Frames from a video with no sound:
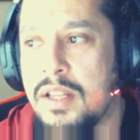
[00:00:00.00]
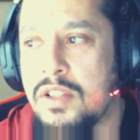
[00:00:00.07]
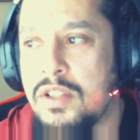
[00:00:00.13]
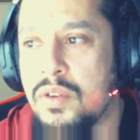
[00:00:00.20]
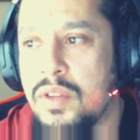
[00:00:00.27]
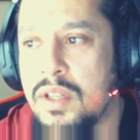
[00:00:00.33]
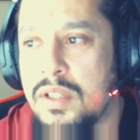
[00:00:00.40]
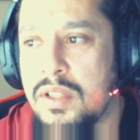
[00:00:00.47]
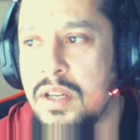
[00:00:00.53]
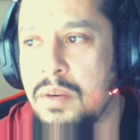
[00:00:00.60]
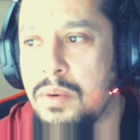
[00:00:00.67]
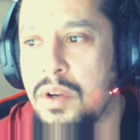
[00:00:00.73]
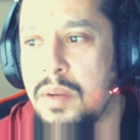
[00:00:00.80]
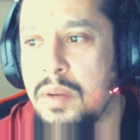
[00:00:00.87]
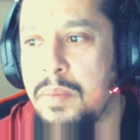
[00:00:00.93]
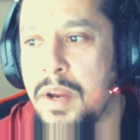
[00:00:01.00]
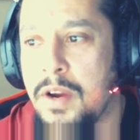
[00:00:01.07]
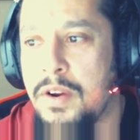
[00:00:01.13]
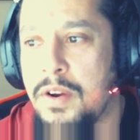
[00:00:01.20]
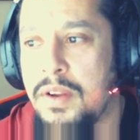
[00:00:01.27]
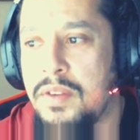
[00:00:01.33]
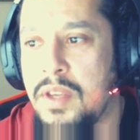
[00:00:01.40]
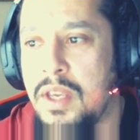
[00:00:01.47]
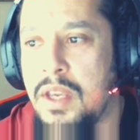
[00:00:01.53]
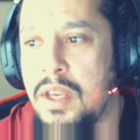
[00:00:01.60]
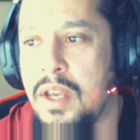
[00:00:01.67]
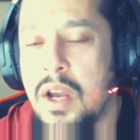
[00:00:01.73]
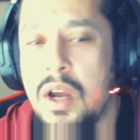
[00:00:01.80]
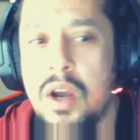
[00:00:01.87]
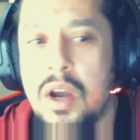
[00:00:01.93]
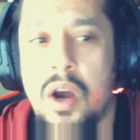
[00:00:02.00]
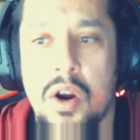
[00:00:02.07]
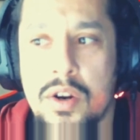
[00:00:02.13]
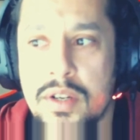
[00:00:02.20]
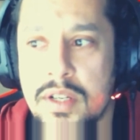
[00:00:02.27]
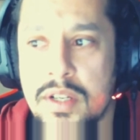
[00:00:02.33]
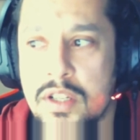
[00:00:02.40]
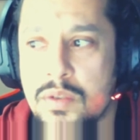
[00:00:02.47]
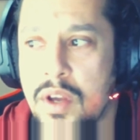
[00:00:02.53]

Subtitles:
And so this here, we're comparing the hardness.